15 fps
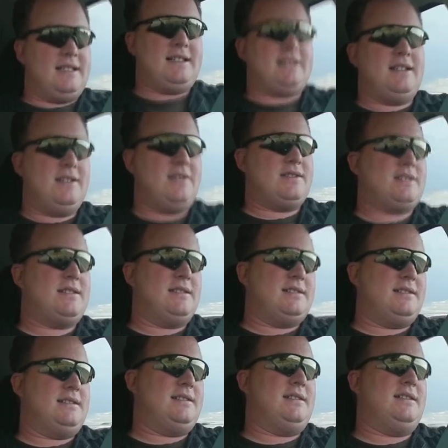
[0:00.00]
there's
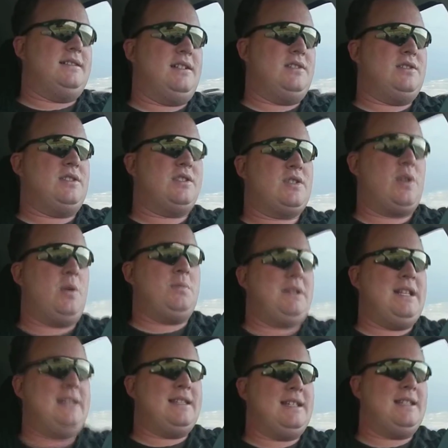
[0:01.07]
just so
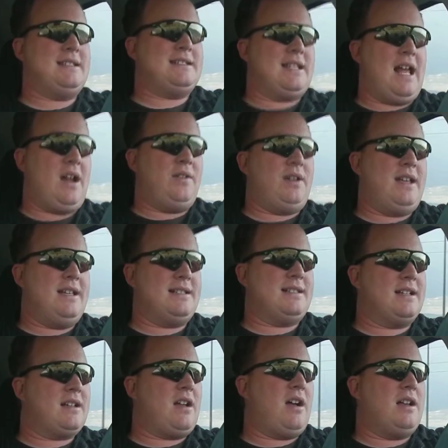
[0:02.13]
many things nowadays
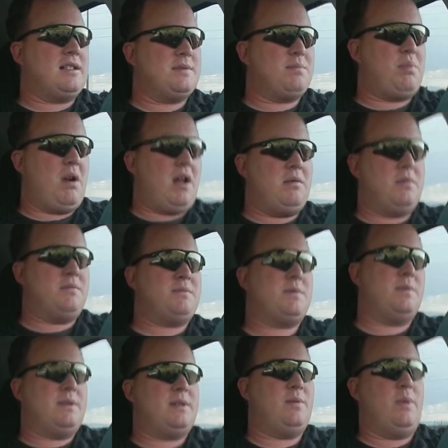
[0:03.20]
that cause problems
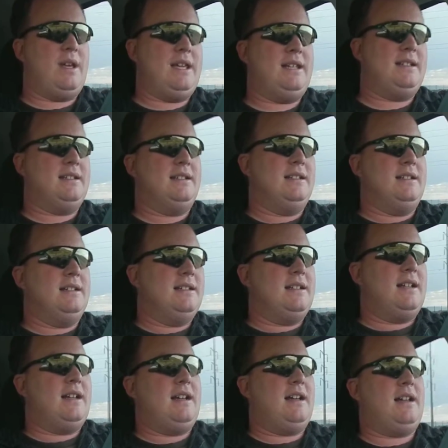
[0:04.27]
with weight.
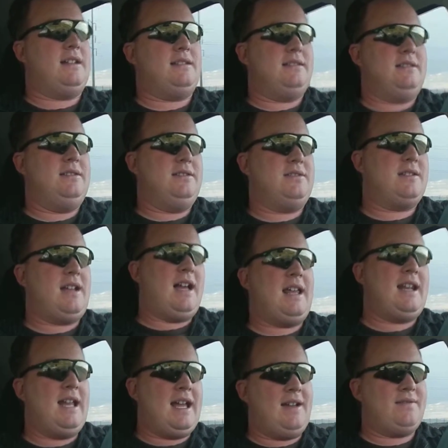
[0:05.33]
You
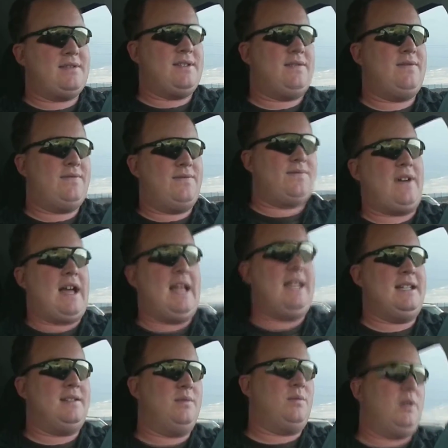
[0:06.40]
kind of have to
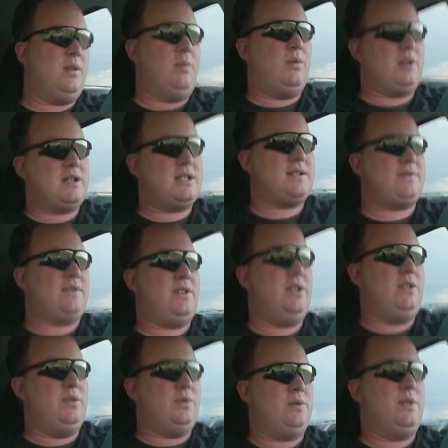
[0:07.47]
find what works for
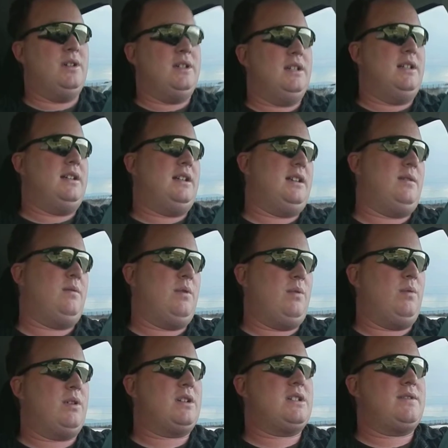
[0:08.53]
you, and what
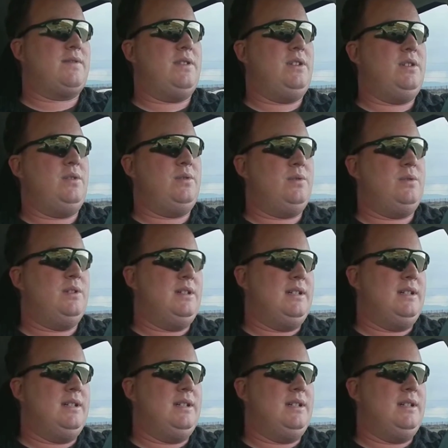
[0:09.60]
works for you